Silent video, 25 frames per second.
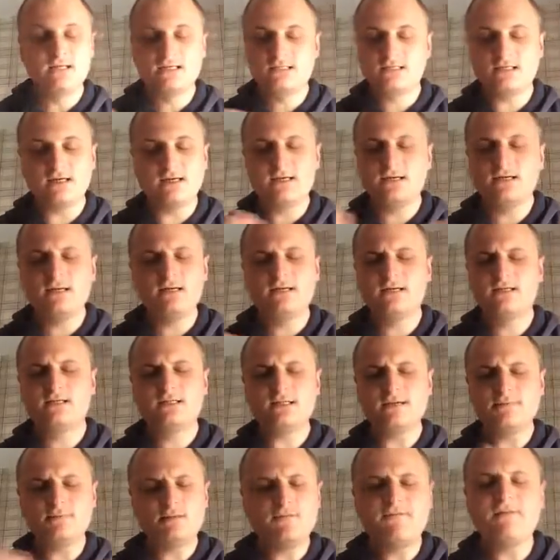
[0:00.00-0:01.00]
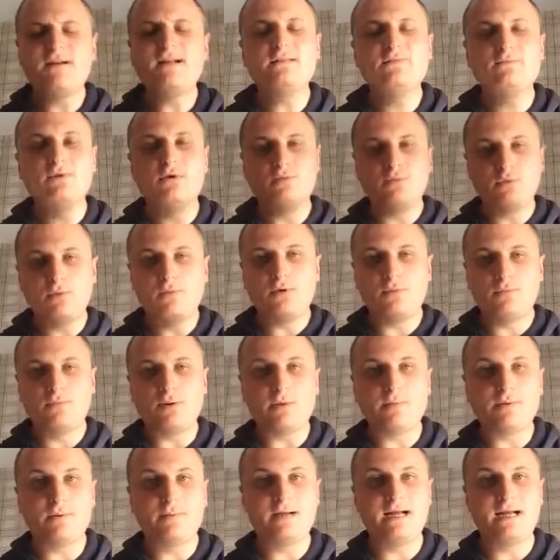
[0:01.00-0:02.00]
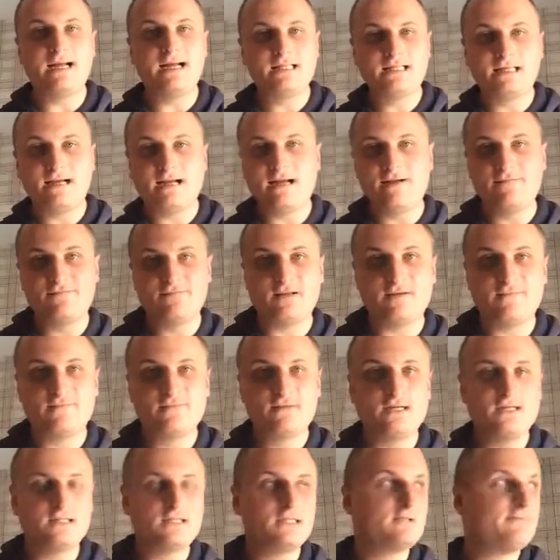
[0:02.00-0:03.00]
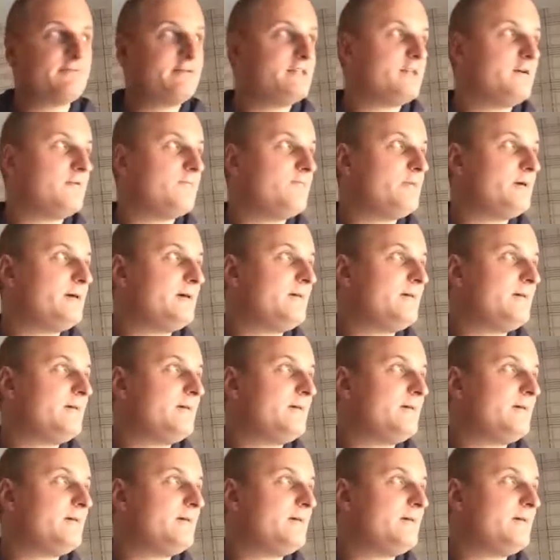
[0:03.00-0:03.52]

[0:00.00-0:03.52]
Some defender will pop in my head after I've done this video,